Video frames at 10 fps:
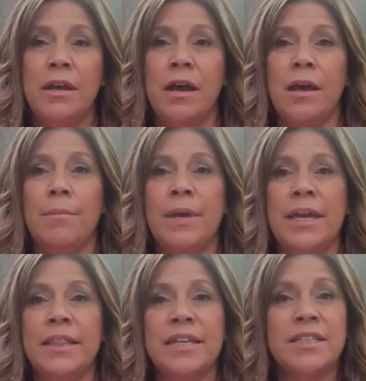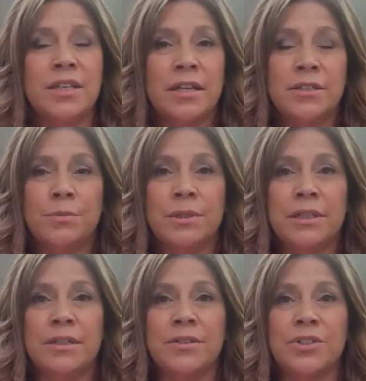Um, and they sought to
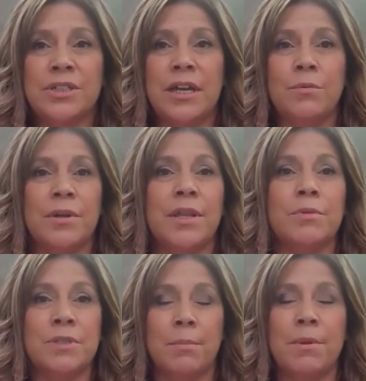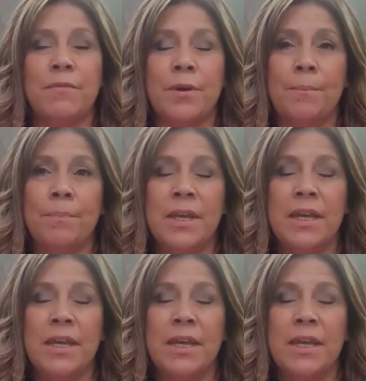really understand where that was coming from.